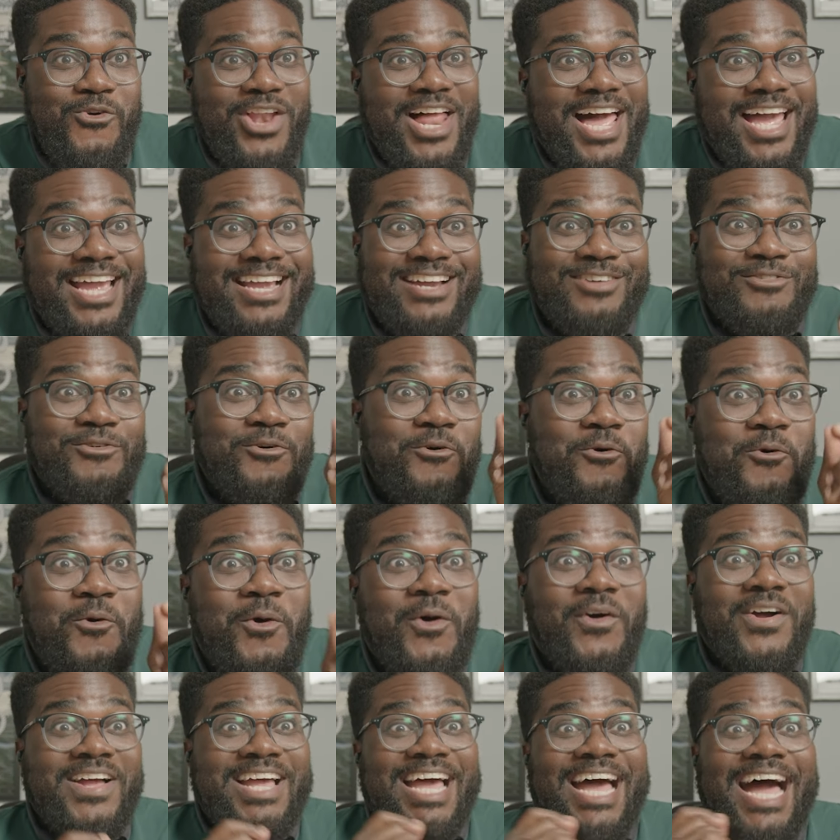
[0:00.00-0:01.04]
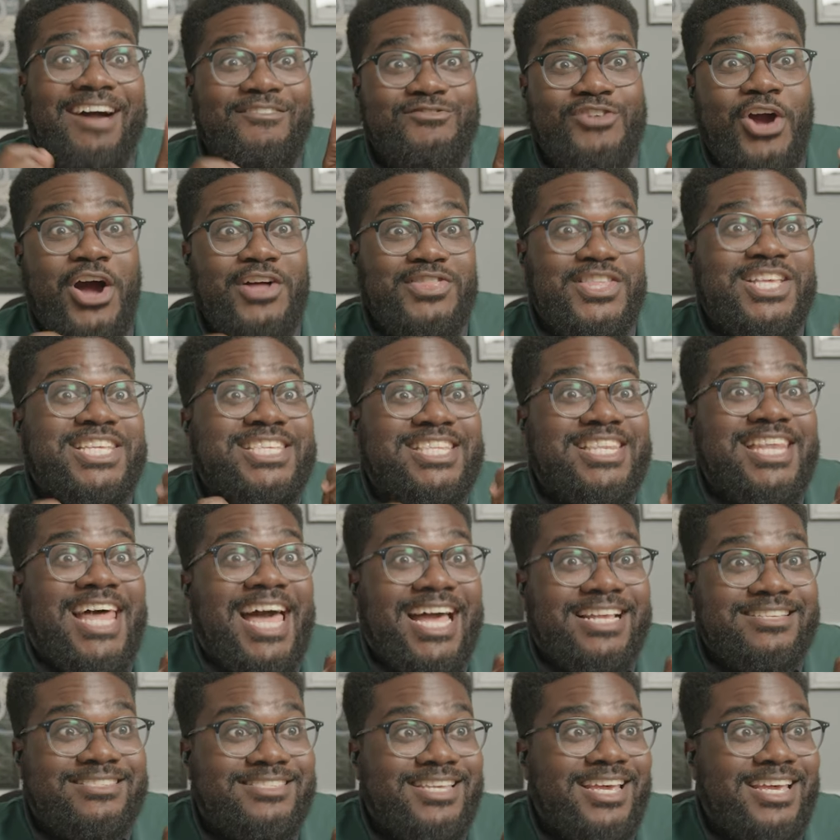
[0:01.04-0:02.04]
to the podcast. We just did a really cool